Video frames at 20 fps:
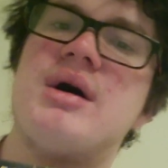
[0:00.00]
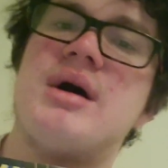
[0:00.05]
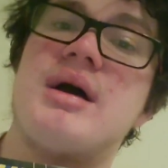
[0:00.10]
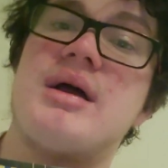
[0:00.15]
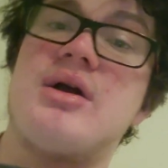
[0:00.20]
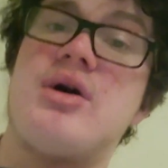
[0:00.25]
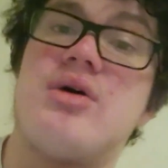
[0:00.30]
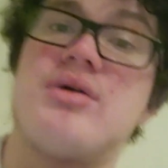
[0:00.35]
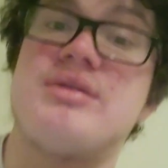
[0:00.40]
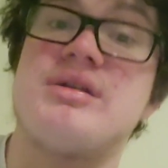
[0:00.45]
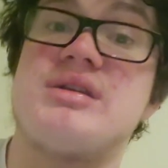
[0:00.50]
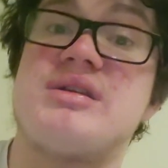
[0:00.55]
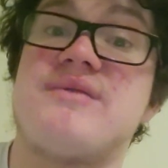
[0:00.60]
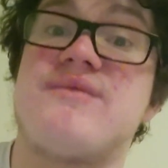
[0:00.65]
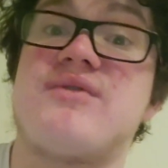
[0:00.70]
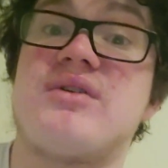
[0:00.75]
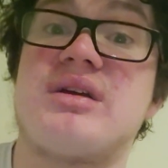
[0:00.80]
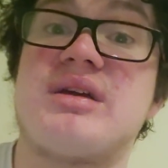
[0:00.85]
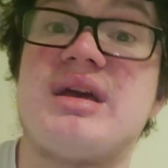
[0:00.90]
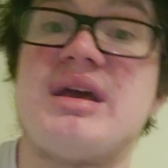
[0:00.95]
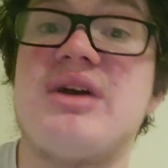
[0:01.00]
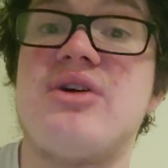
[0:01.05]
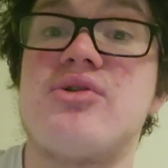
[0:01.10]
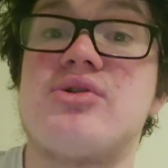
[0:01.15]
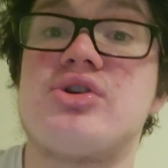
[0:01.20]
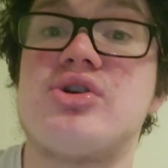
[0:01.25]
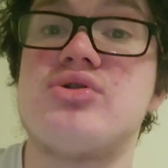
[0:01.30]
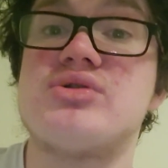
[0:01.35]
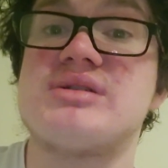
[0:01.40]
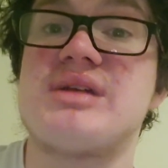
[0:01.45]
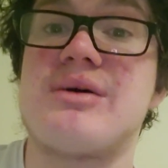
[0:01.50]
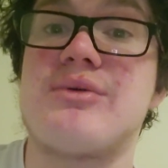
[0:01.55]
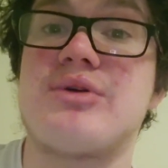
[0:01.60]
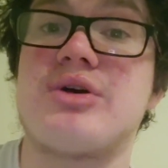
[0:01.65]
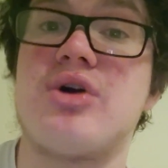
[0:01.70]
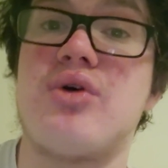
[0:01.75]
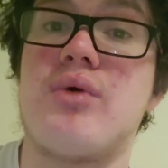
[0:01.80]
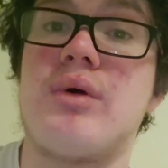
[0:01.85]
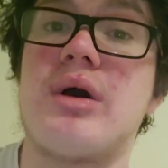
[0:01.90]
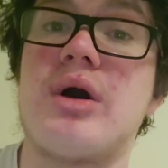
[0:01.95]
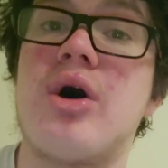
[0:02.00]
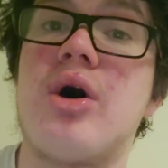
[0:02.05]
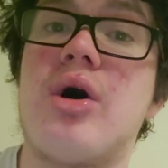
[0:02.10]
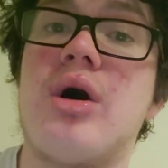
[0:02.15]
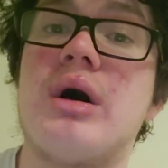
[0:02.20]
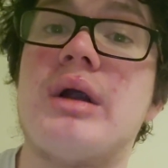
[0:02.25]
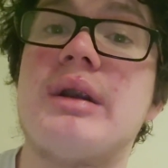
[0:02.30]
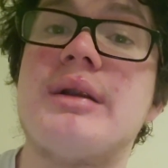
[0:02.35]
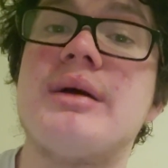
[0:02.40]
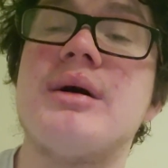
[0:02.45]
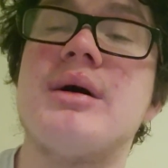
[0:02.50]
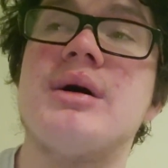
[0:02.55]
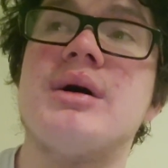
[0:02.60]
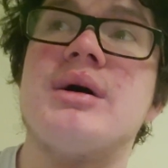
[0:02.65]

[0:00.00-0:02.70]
and all the different characters that were going on